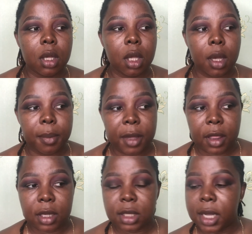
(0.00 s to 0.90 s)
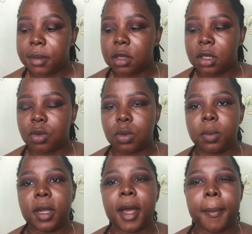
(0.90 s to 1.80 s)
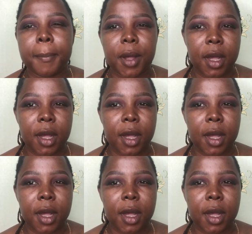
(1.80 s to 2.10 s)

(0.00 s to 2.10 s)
yeah, by the time this will be up,